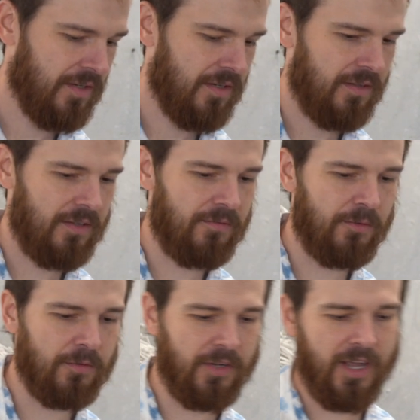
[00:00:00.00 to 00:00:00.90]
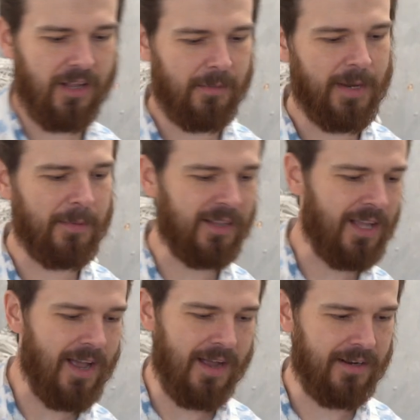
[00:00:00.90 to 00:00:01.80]
Florida-Alabama
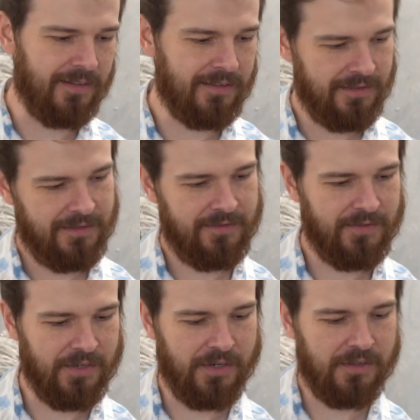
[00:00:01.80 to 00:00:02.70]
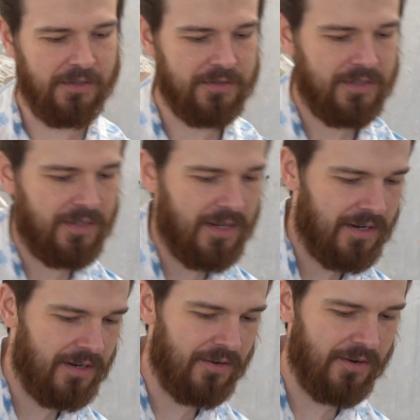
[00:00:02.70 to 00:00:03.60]
line, very close to
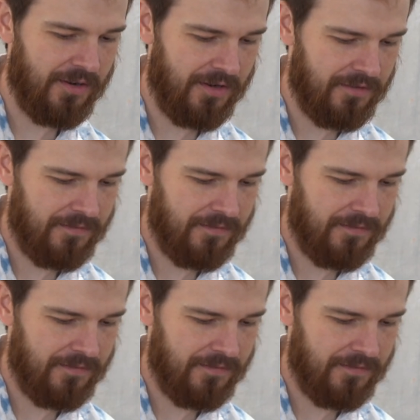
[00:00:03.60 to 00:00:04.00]
that area.